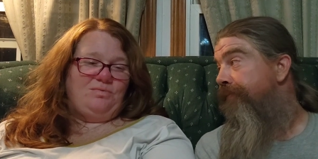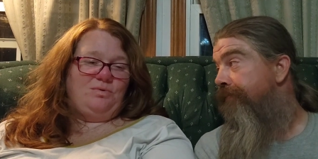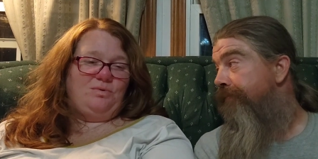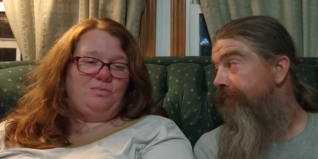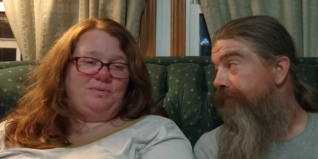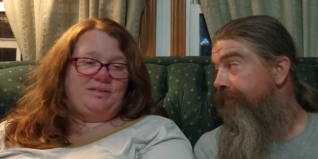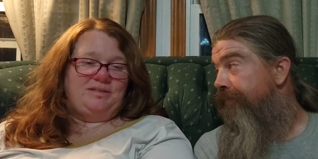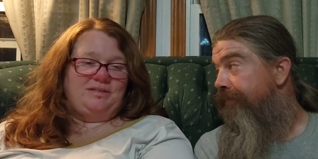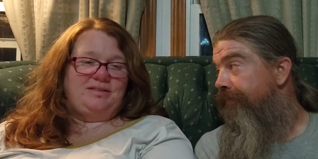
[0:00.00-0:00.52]

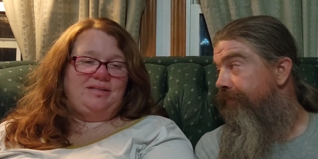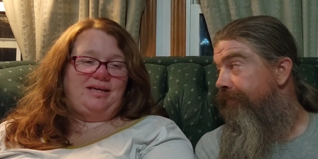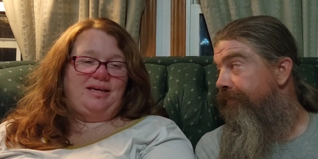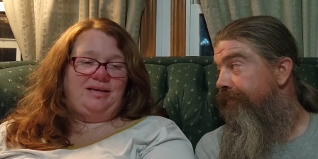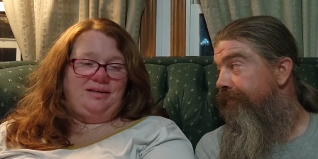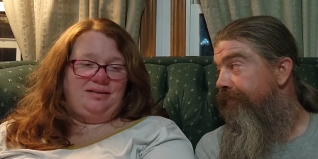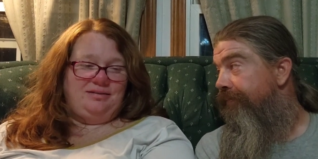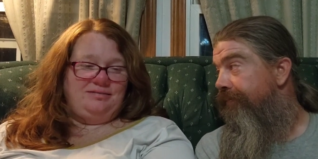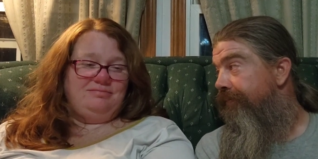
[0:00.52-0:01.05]
Speaker 1: Romans
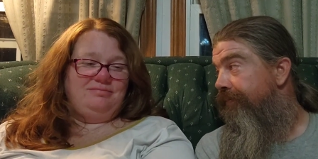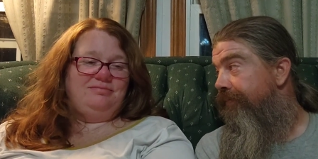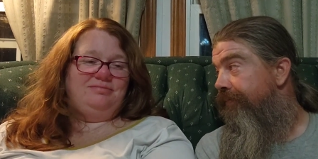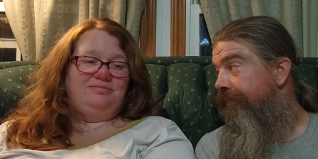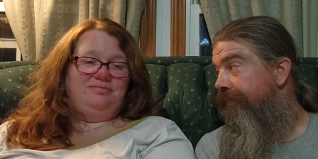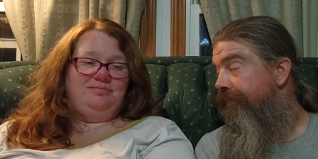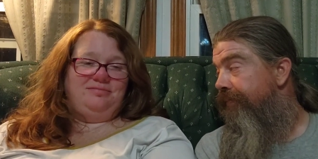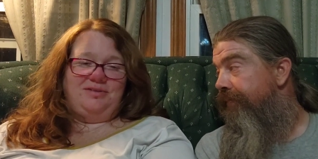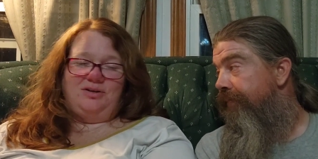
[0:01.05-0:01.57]
8.
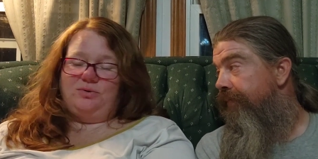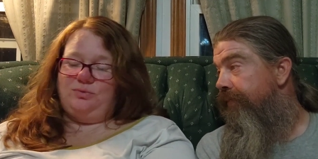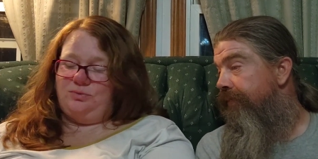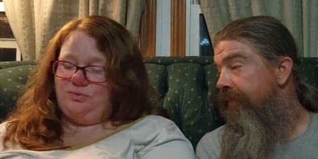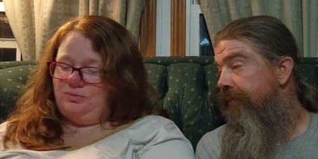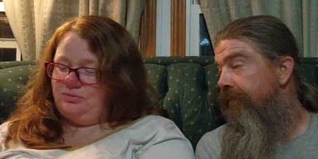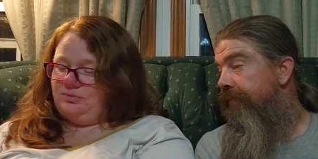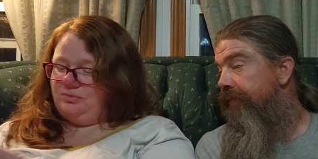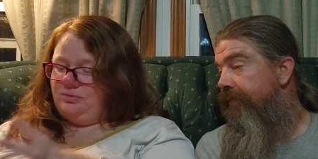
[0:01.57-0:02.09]
The
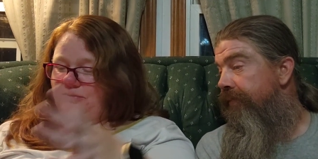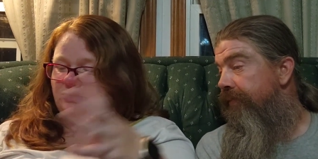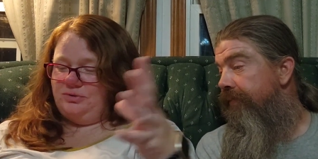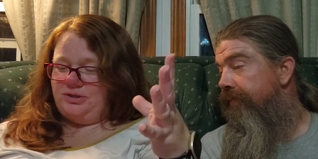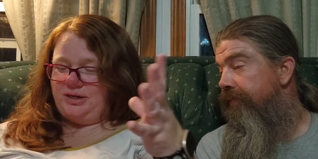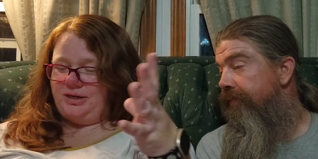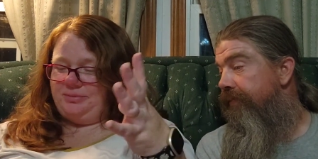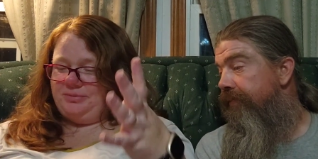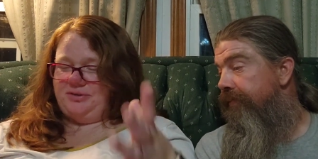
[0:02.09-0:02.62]

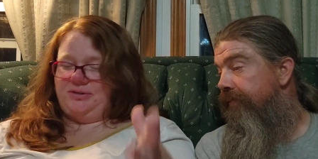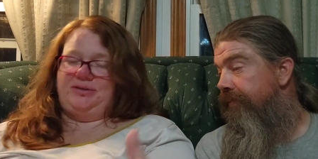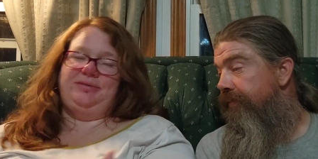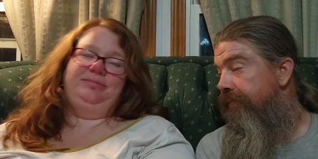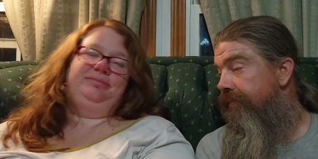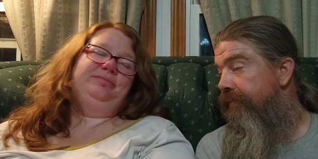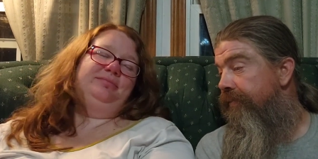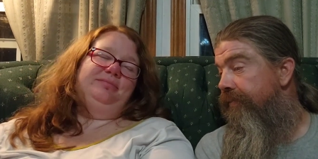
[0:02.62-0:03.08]
whole chapter